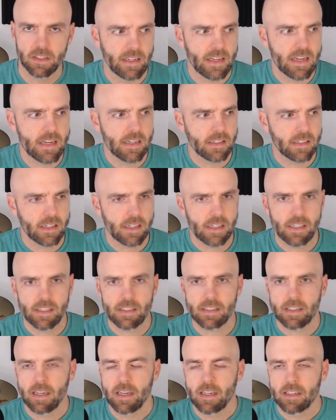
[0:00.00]
Is
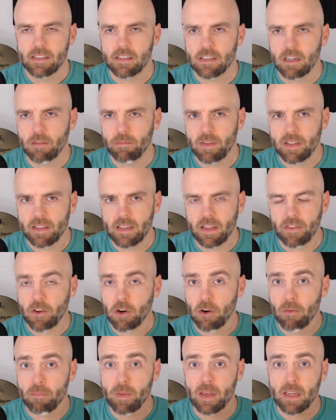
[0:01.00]
it something that
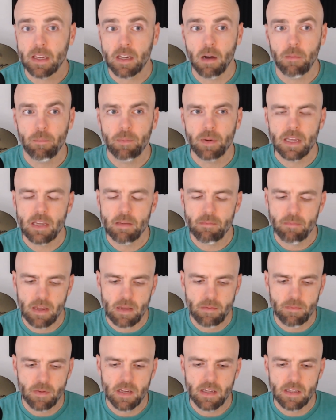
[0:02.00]
they're a big company and
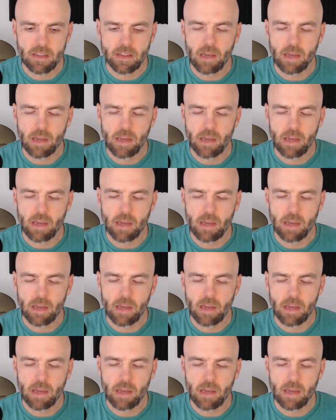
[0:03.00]
maybe